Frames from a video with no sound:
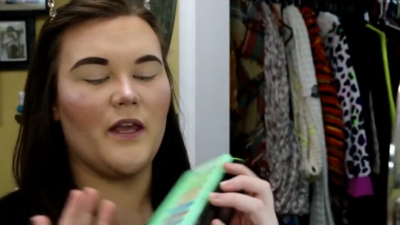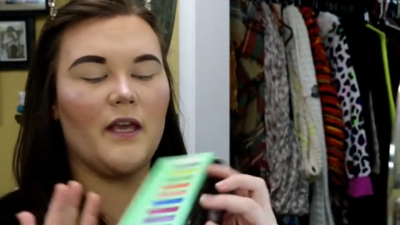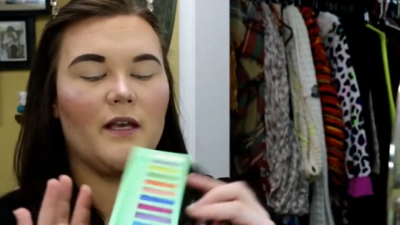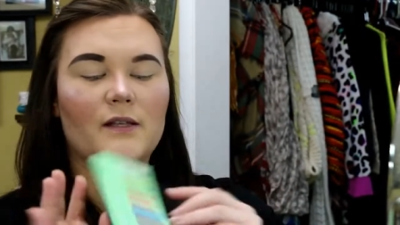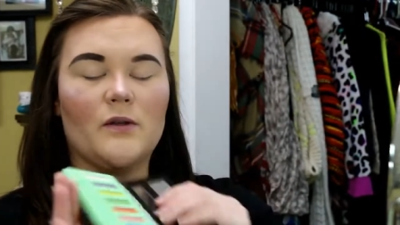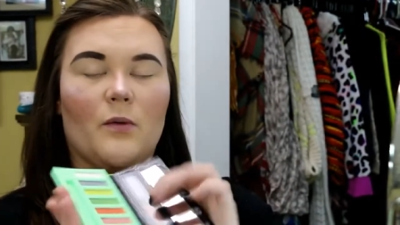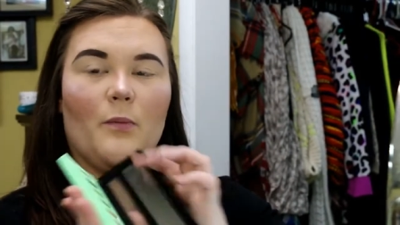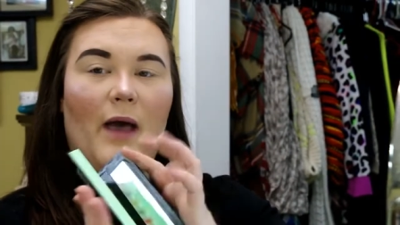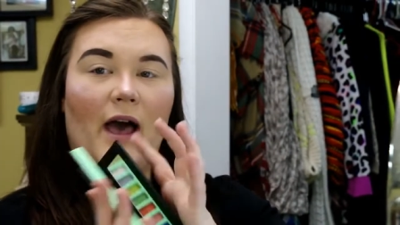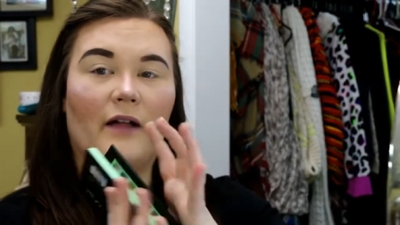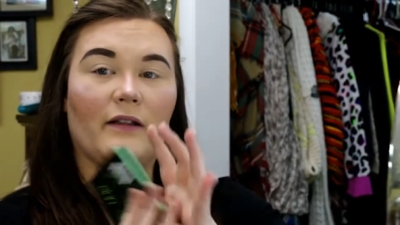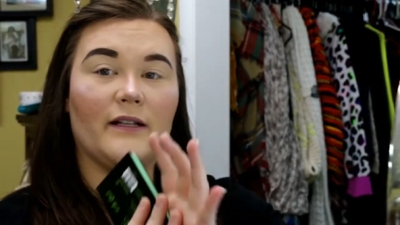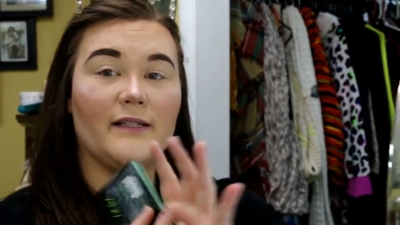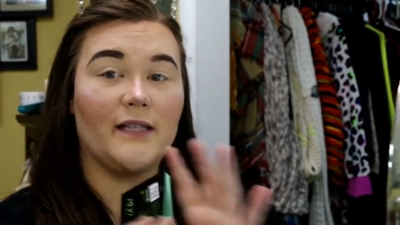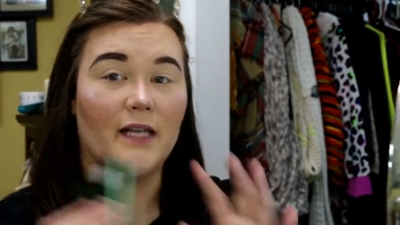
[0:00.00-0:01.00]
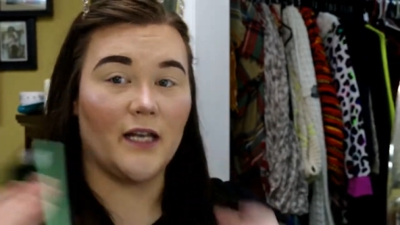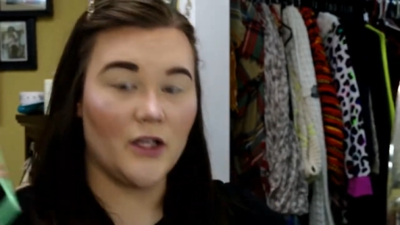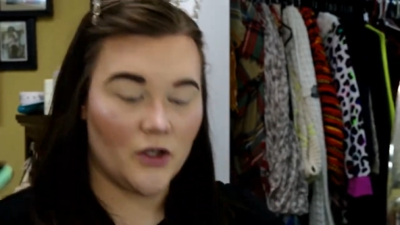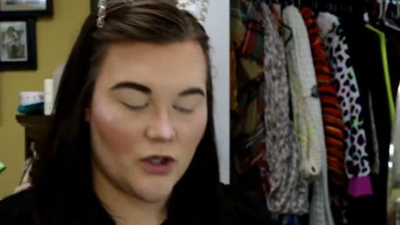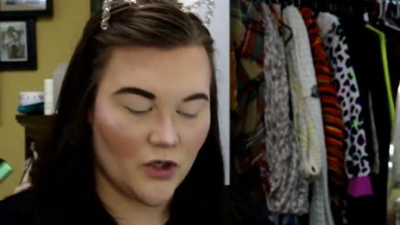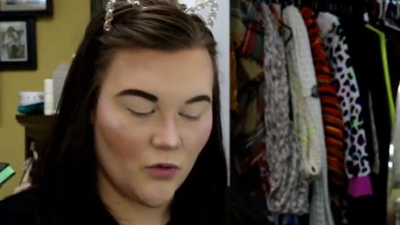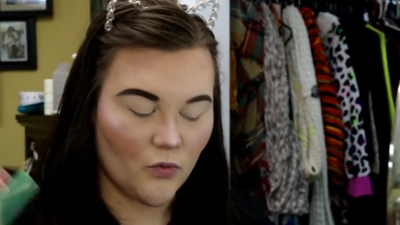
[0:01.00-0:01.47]
these palettes
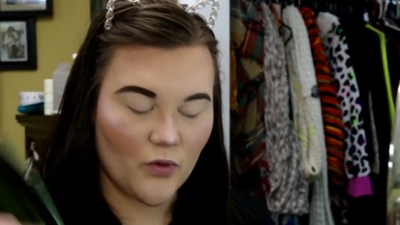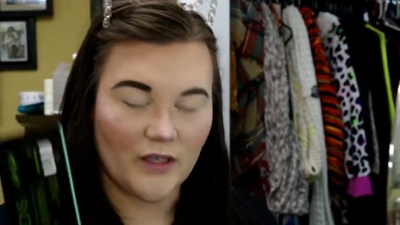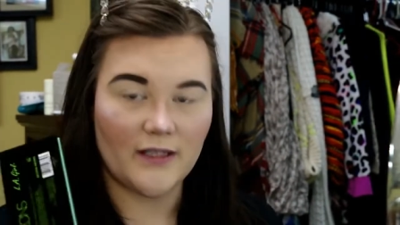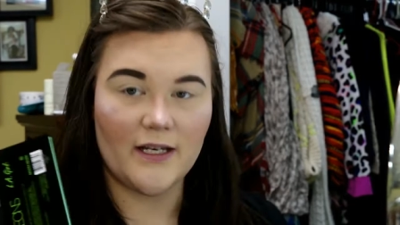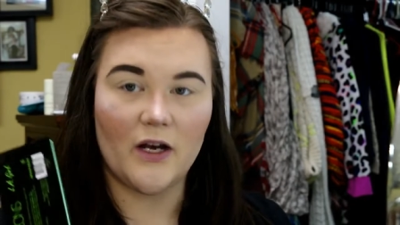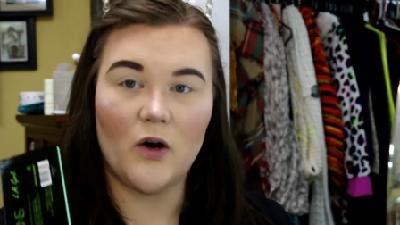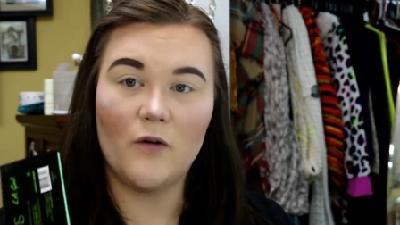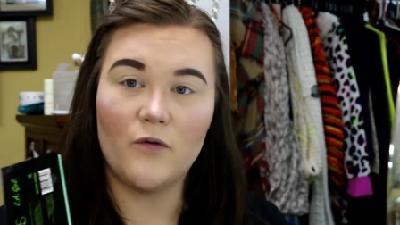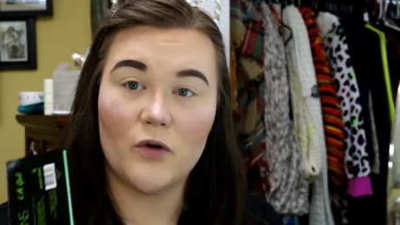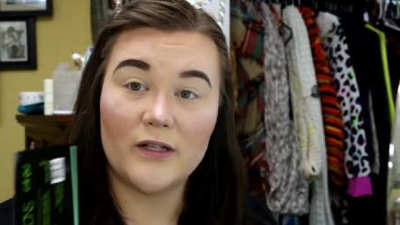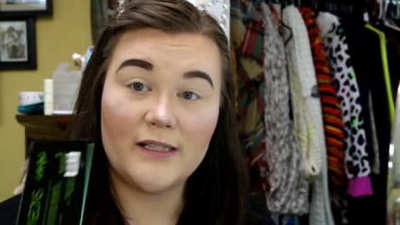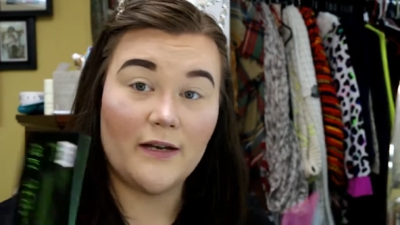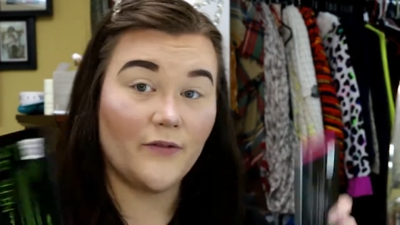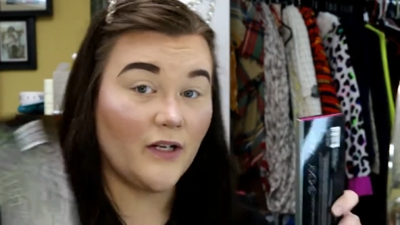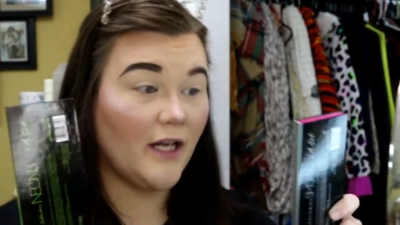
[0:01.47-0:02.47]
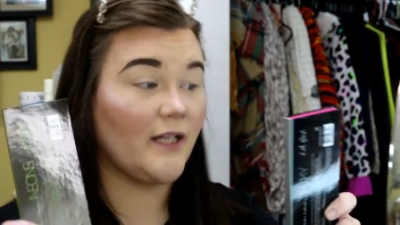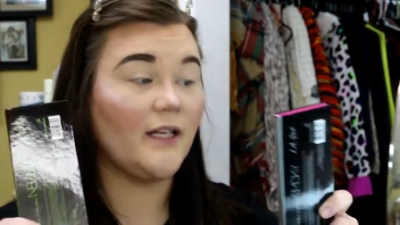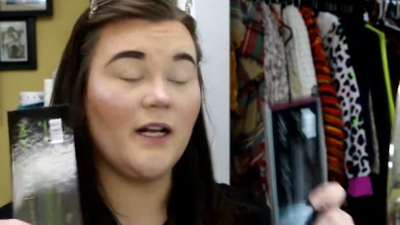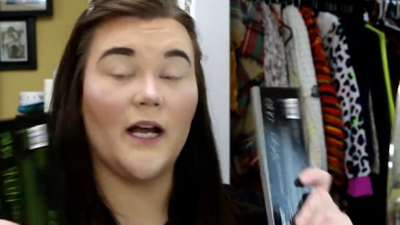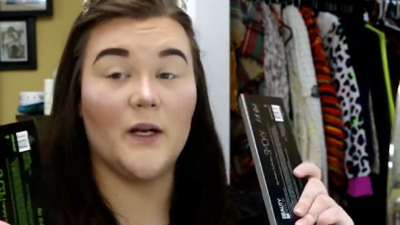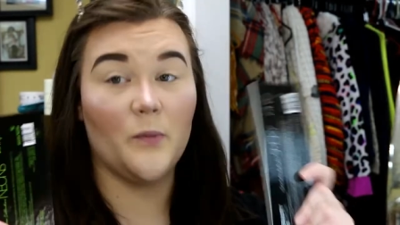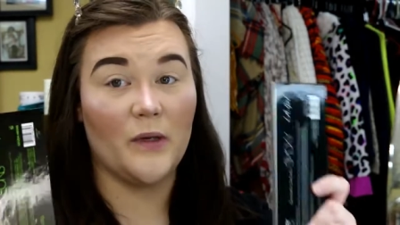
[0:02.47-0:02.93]
each retail for seven
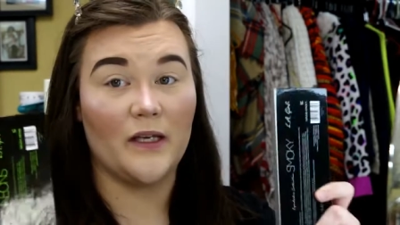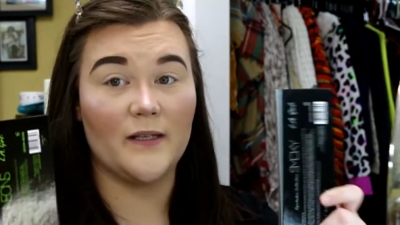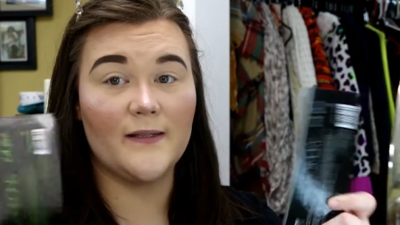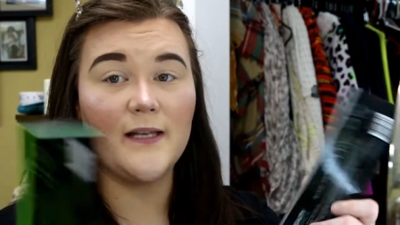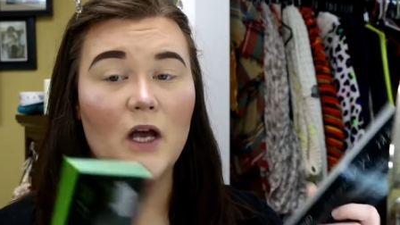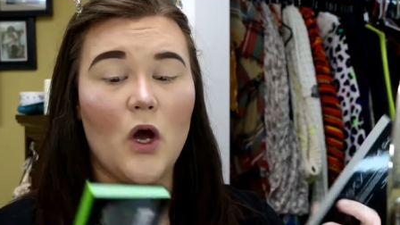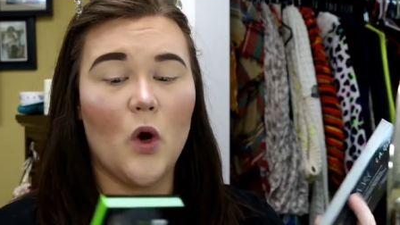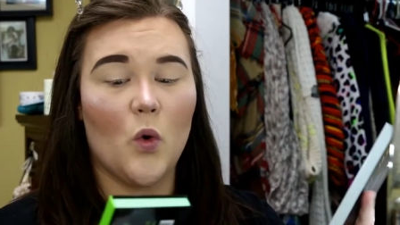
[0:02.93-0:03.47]
ninety-nine a piece,